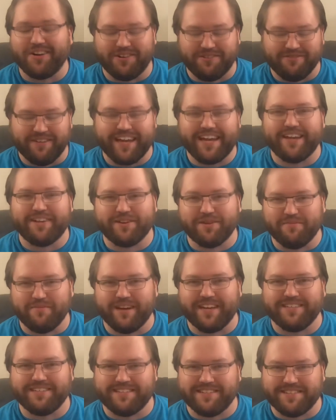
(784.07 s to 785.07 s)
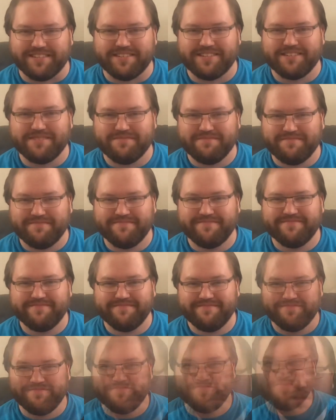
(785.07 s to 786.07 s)
regular basis.
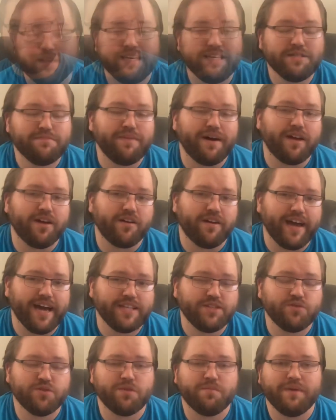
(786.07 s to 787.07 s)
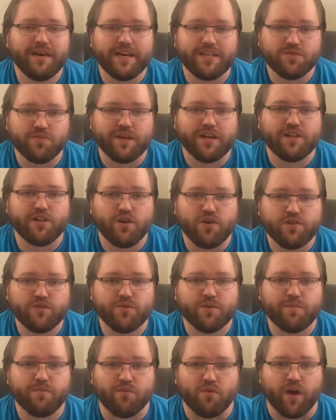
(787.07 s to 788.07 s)
Please bow your heads with me as we close
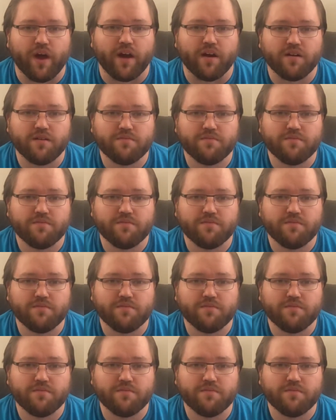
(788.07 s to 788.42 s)
with prayer.